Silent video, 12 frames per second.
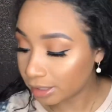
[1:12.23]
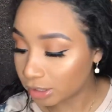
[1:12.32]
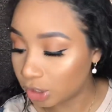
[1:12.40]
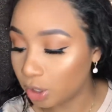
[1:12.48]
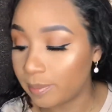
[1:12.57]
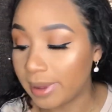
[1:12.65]

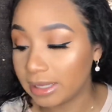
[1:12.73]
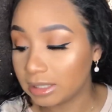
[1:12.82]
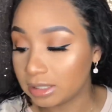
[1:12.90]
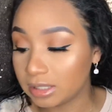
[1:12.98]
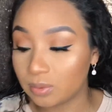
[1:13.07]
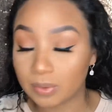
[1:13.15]
So
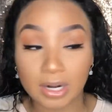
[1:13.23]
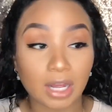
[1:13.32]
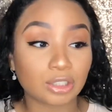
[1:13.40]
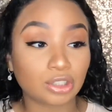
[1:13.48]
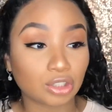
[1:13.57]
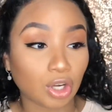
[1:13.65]
basically when
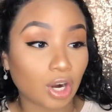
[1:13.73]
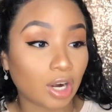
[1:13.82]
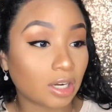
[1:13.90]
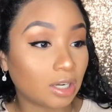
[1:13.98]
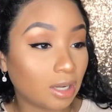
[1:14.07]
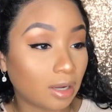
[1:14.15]
I
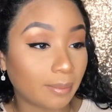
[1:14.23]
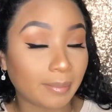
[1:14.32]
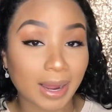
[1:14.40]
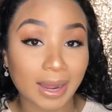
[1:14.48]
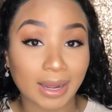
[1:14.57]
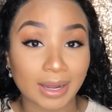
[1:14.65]
start
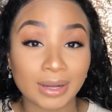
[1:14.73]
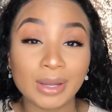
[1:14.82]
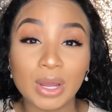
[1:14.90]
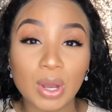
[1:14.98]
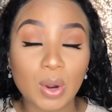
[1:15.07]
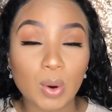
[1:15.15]
my
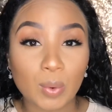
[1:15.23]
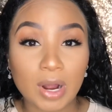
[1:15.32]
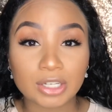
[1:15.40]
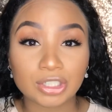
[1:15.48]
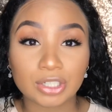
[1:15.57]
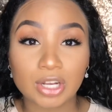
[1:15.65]

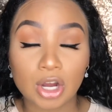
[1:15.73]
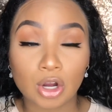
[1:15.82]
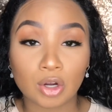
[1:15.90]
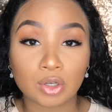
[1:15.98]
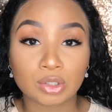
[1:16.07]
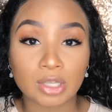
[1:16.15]
wash and
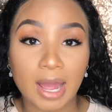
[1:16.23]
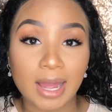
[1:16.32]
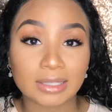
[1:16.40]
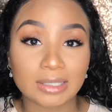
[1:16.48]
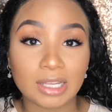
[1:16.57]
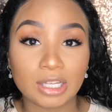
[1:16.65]
goes,
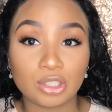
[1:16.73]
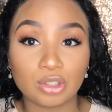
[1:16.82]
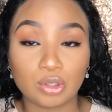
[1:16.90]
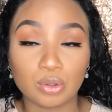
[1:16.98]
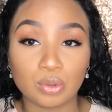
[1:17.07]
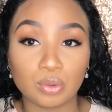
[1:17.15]
I
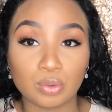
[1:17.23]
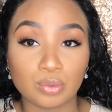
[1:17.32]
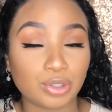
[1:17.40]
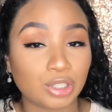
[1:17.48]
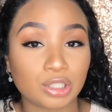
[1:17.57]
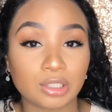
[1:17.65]
tend
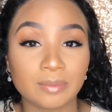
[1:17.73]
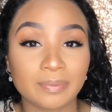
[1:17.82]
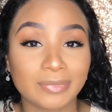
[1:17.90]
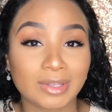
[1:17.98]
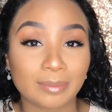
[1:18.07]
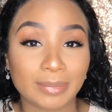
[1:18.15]
to just
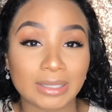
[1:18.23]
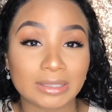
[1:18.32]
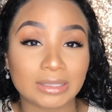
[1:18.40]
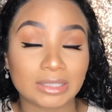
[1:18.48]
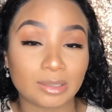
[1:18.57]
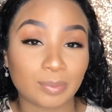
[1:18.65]

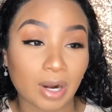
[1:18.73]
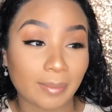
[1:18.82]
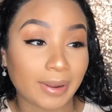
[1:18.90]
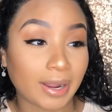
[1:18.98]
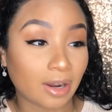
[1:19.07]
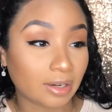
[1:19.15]
basically
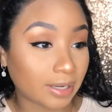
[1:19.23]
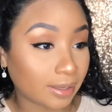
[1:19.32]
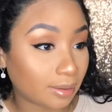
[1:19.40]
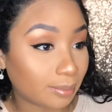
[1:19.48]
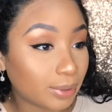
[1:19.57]
part my hair down the